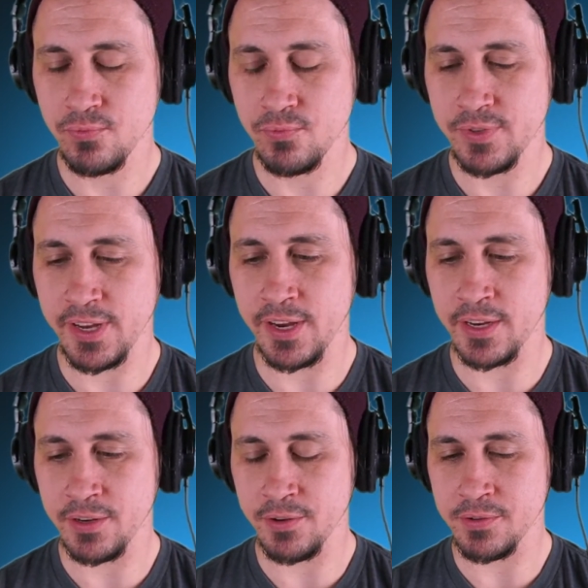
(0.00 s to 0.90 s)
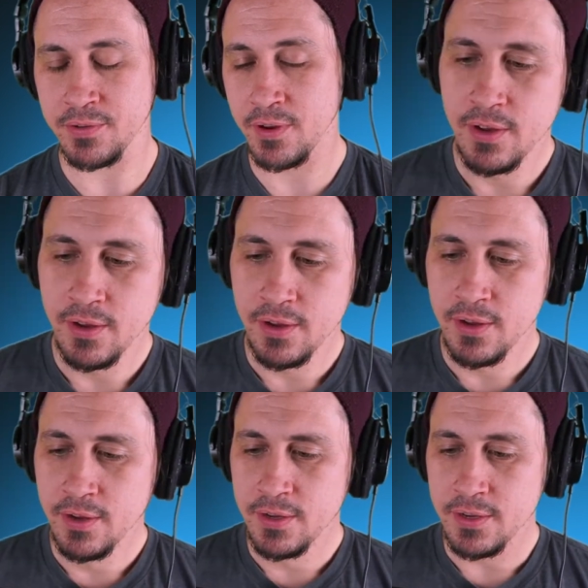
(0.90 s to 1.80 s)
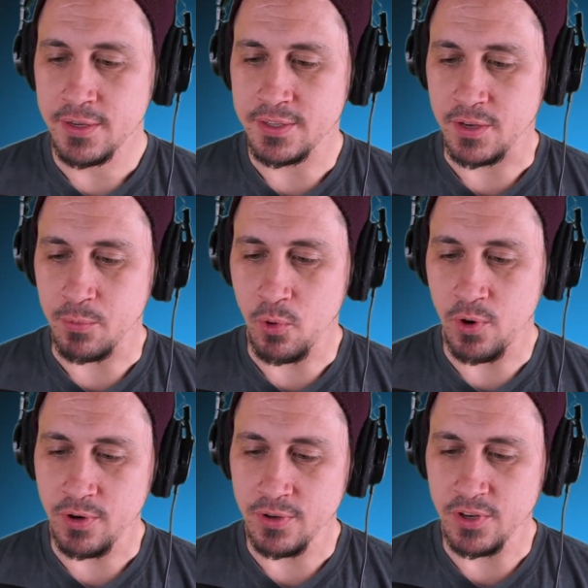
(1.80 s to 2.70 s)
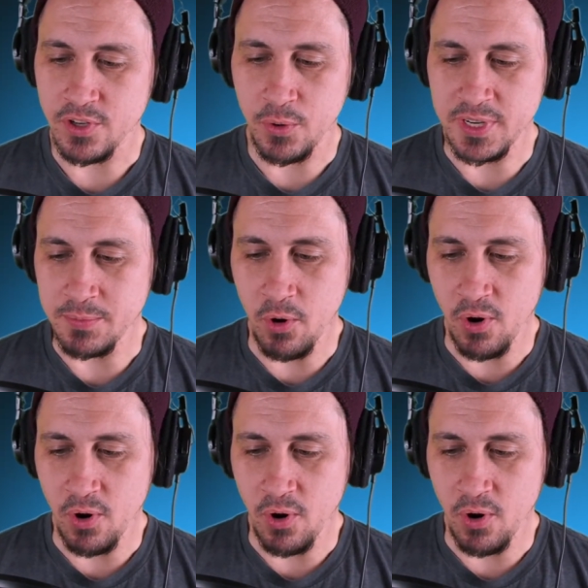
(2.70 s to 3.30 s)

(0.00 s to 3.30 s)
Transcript: Dang, dude. Is there more? There's always more.